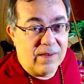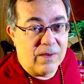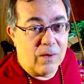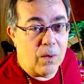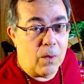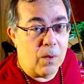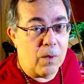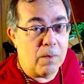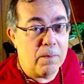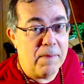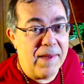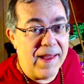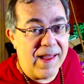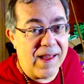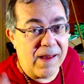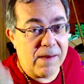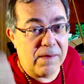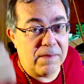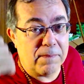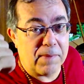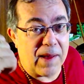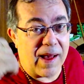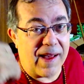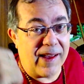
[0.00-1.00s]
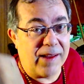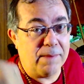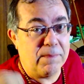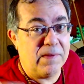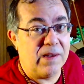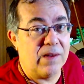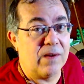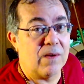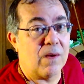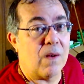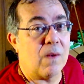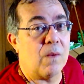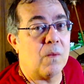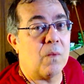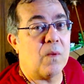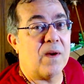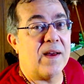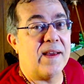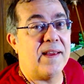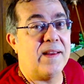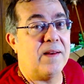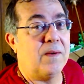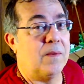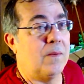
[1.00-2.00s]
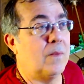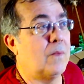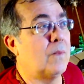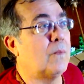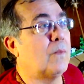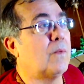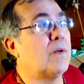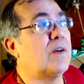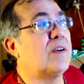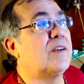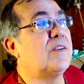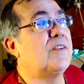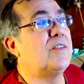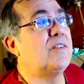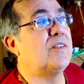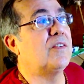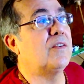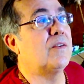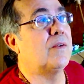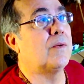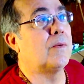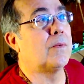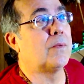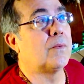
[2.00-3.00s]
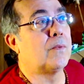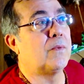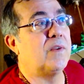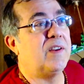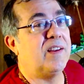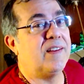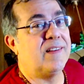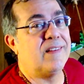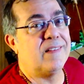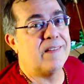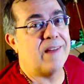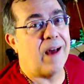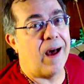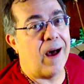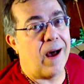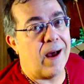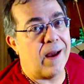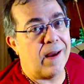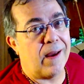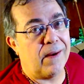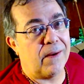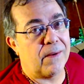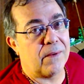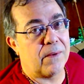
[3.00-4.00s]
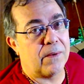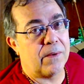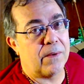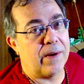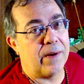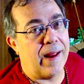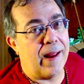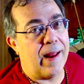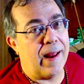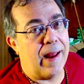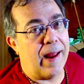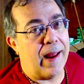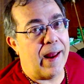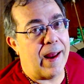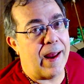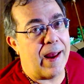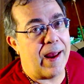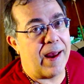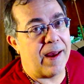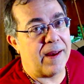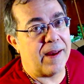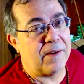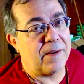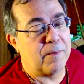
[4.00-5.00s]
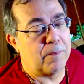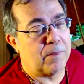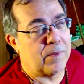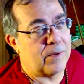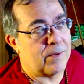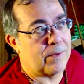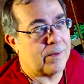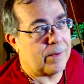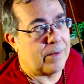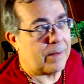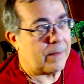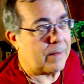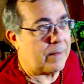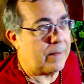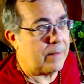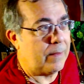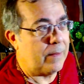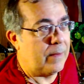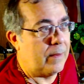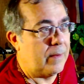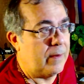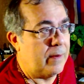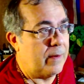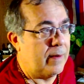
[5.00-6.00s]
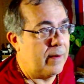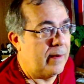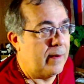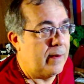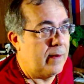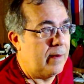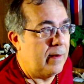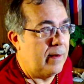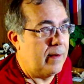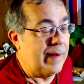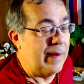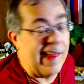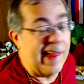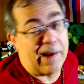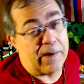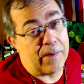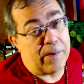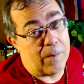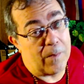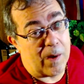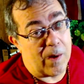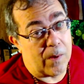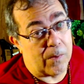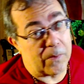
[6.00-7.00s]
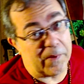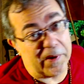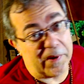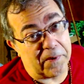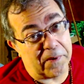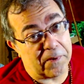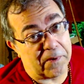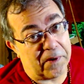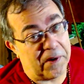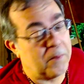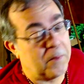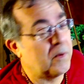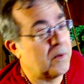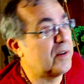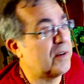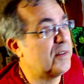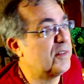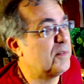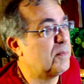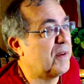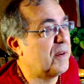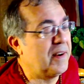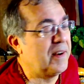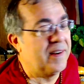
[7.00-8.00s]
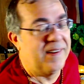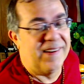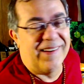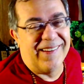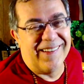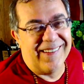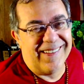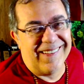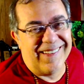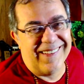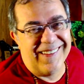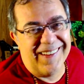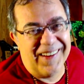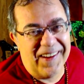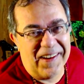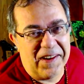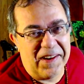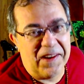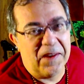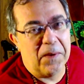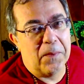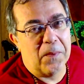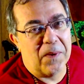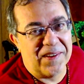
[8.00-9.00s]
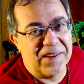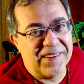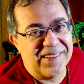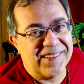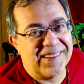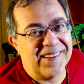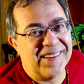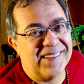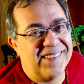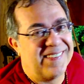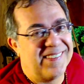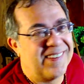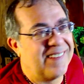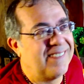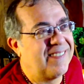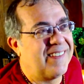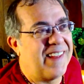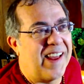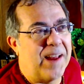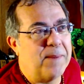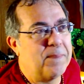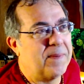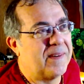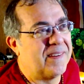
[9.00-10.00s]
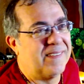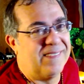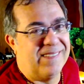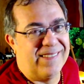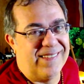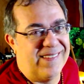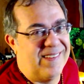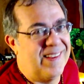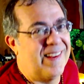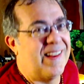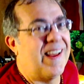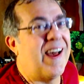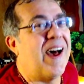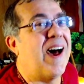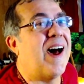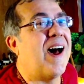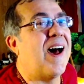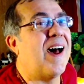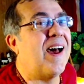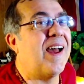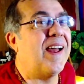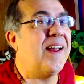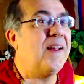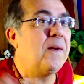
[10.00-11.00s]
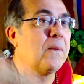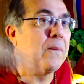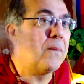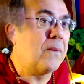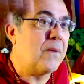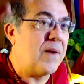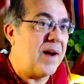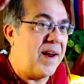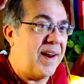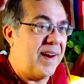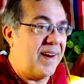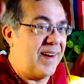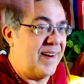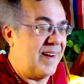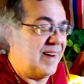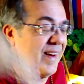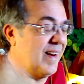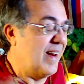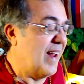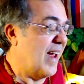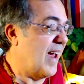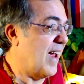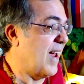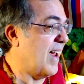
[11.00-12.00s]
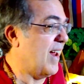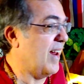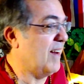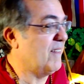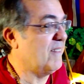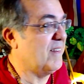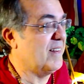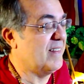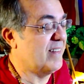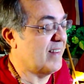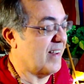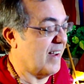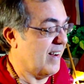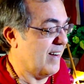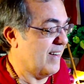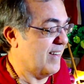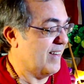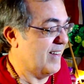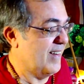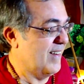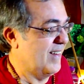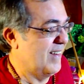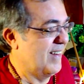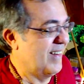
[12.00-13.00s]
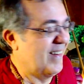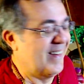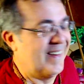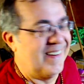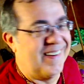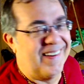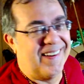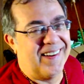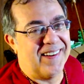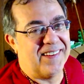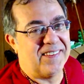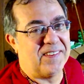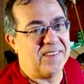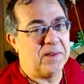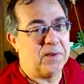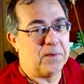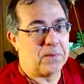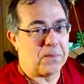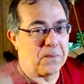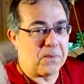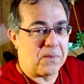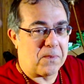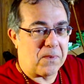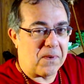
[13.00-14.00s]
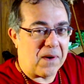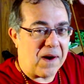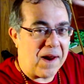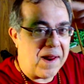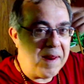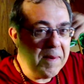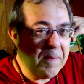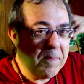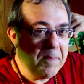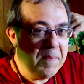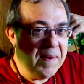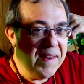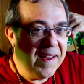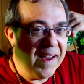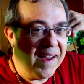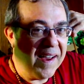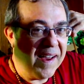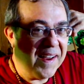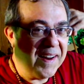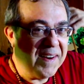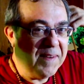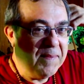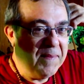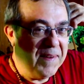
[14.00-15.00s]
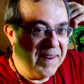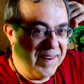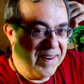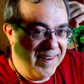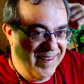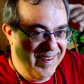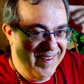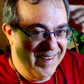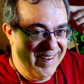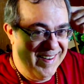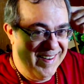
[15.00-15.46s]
The old man behind me in all white was a retired admiral. I don't know how rear he was, but he was in some type of high rank guy, retired. So he was right behind me.